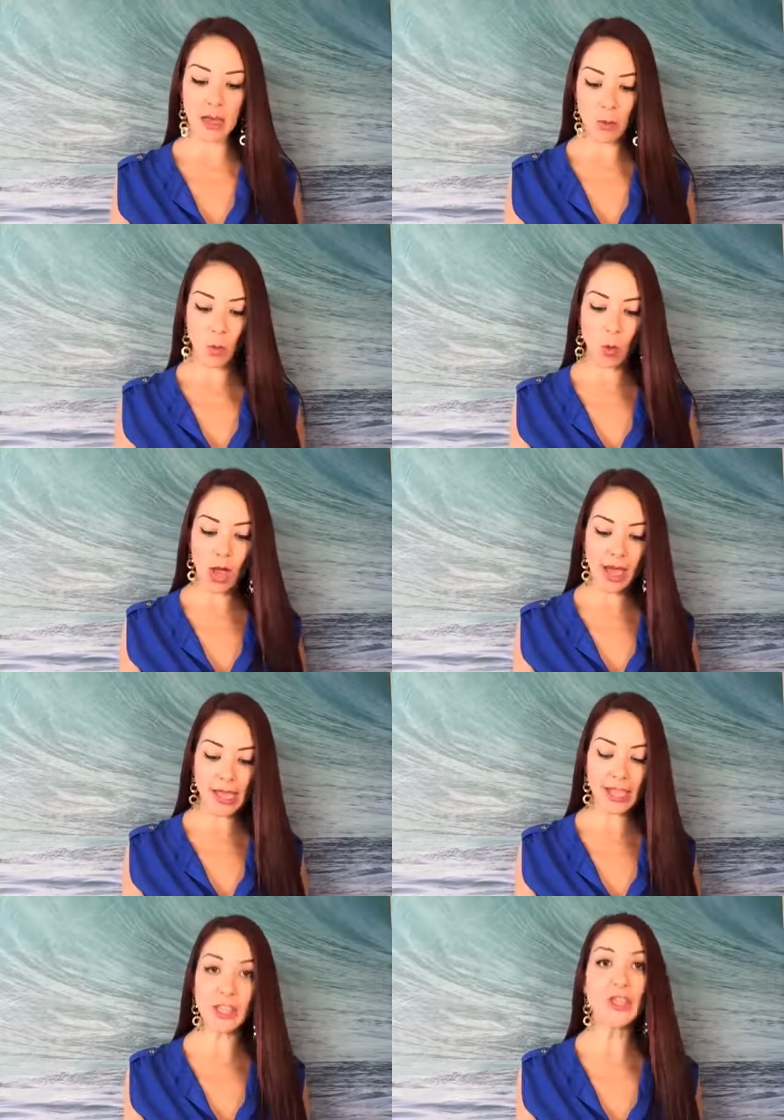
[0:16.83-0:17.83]
why
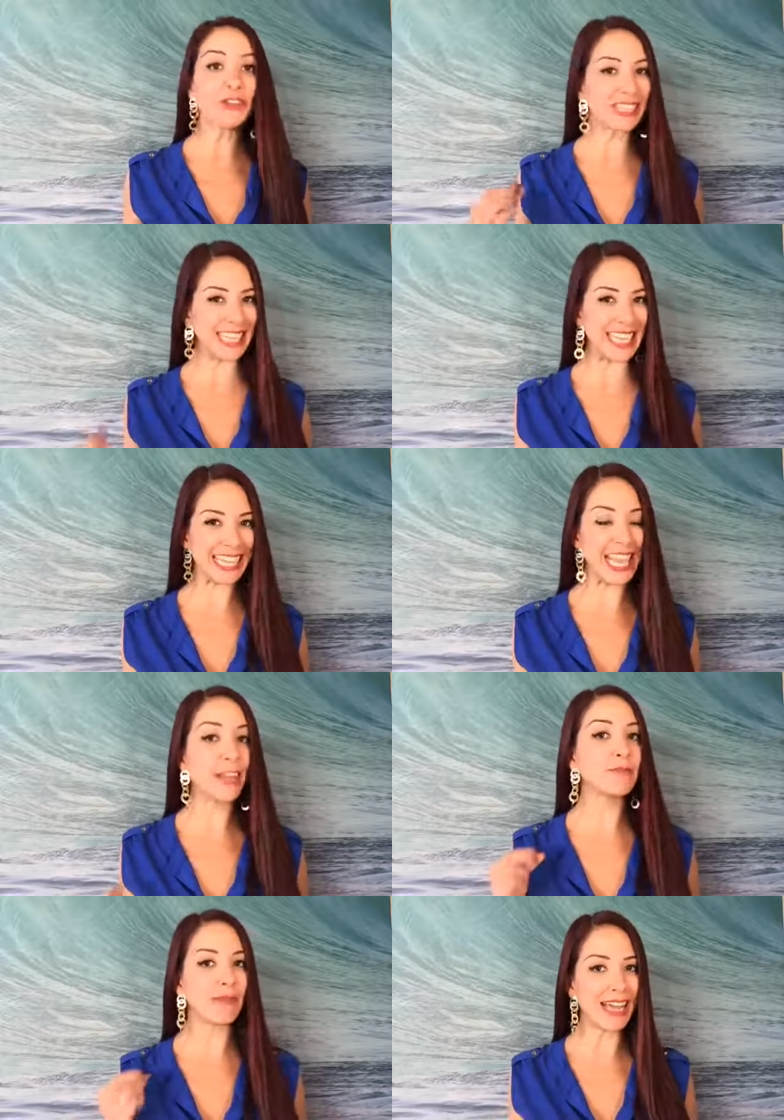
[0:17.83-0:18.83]
you need
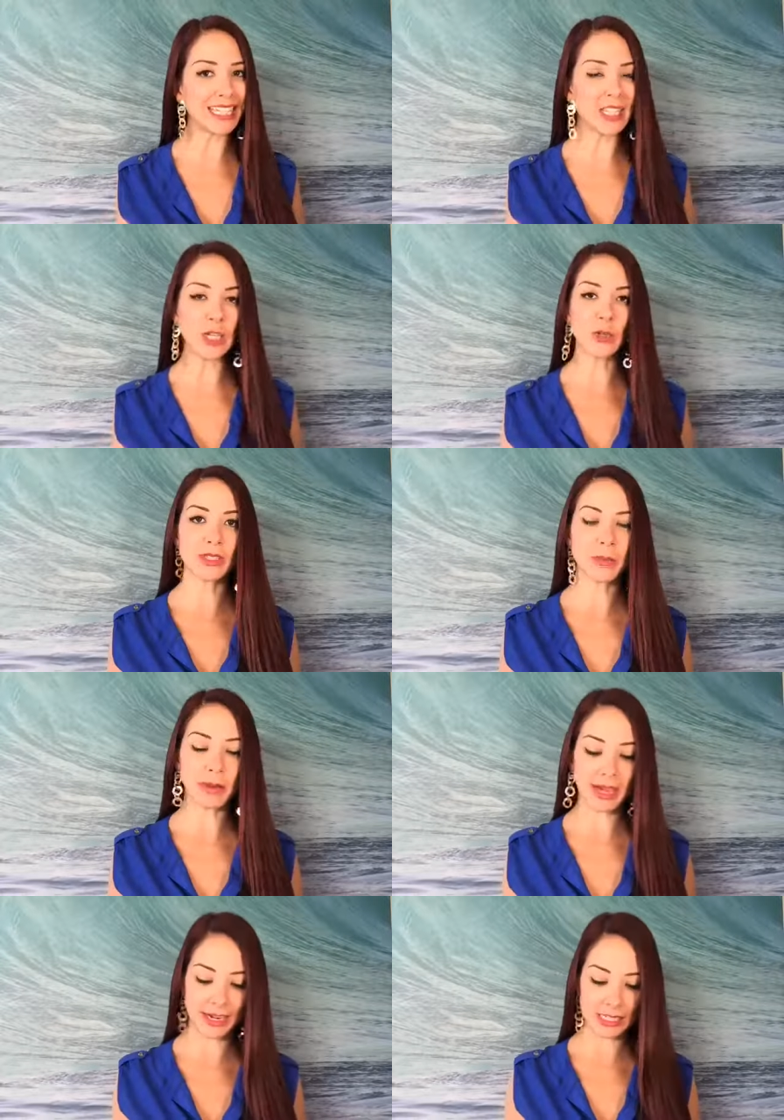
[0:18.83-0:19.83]
and must look the
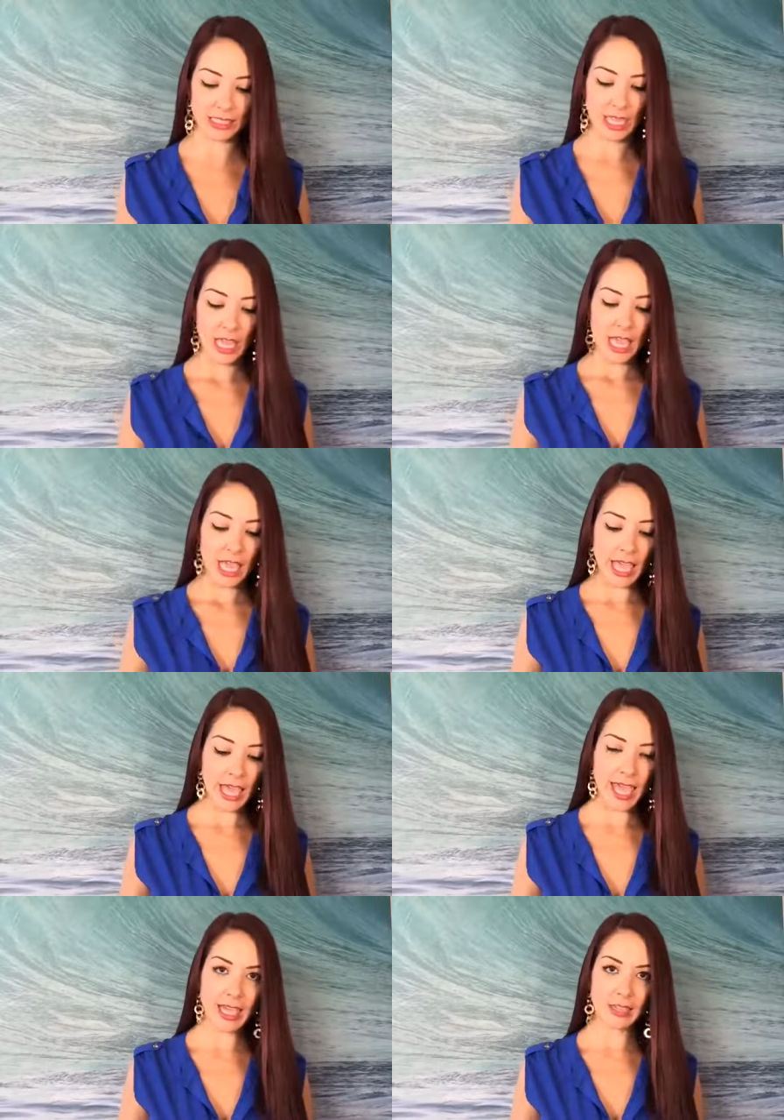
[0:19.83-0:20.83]
part,
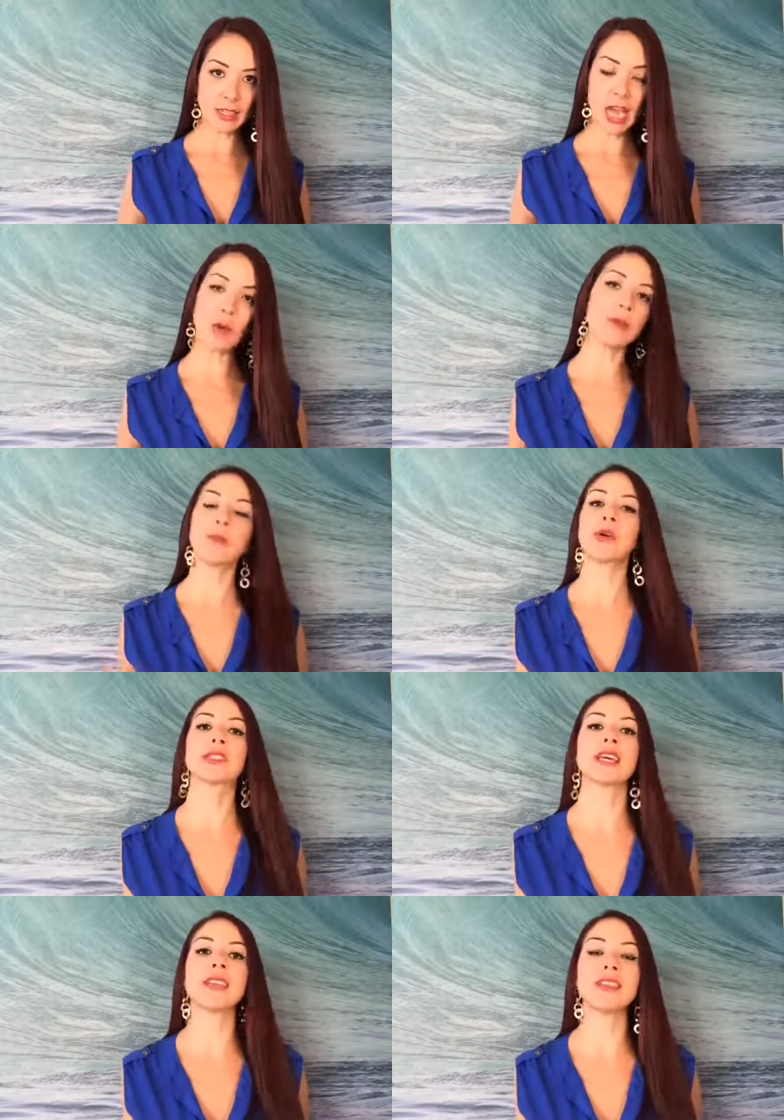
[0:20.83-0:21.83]
and how
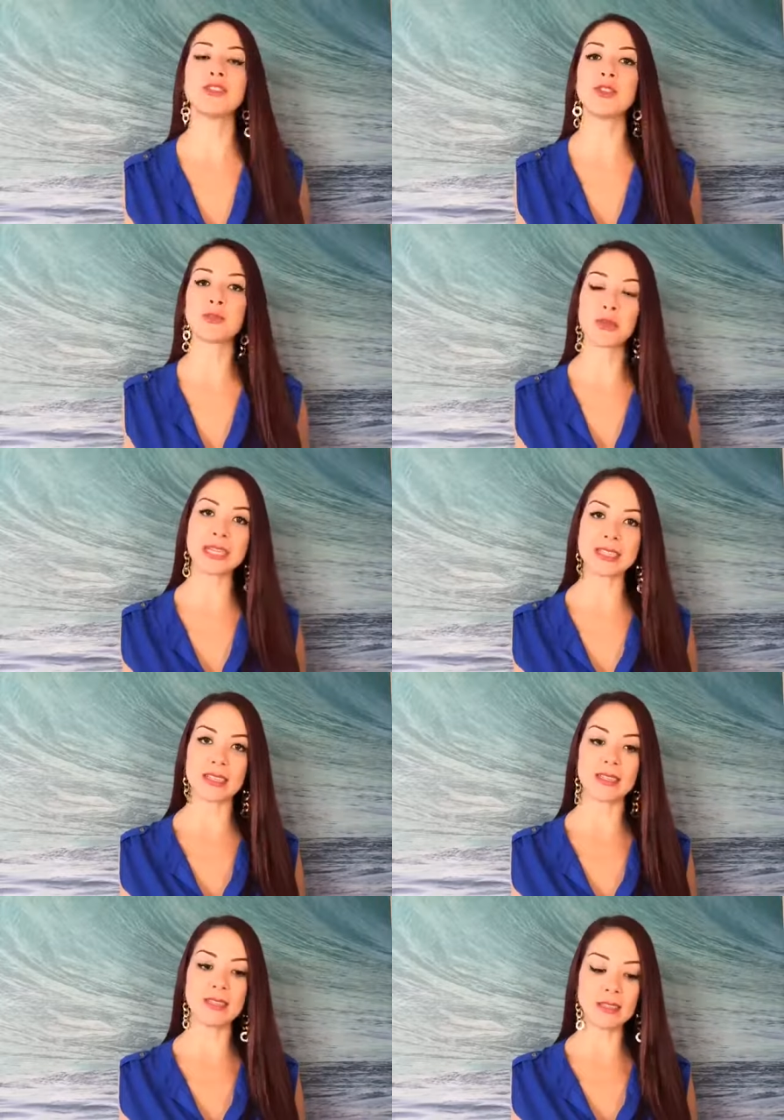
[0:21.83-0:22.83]
important is your
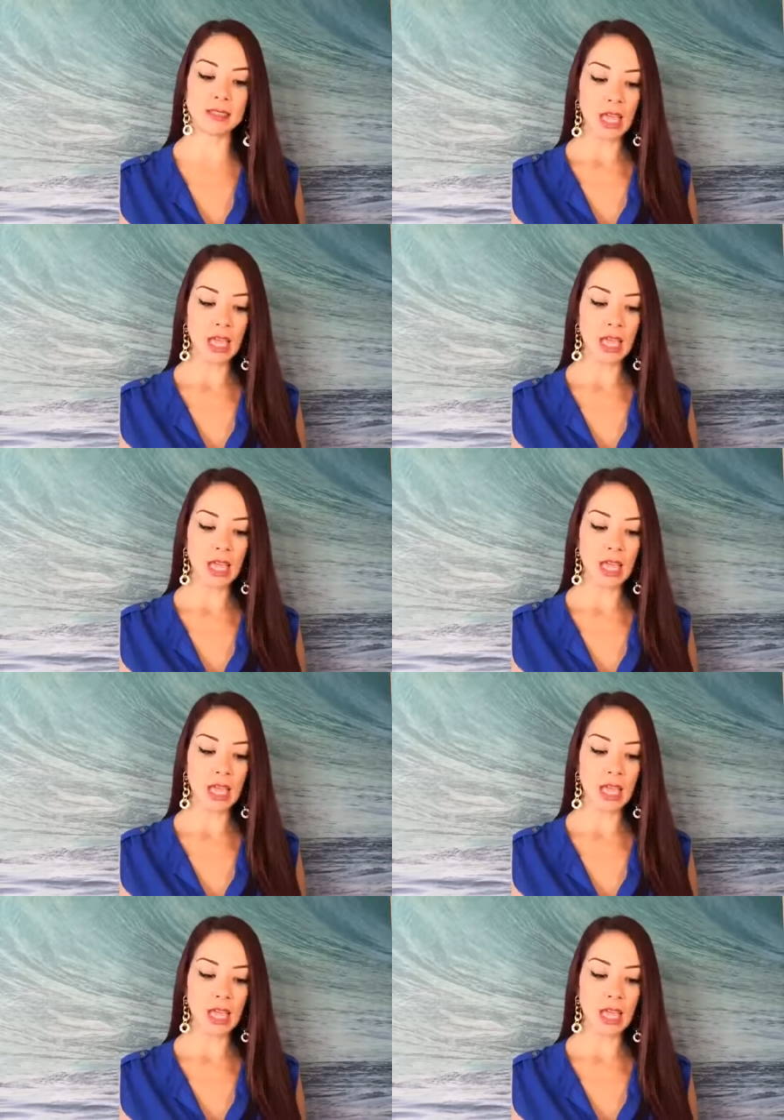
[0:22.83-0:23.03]
presence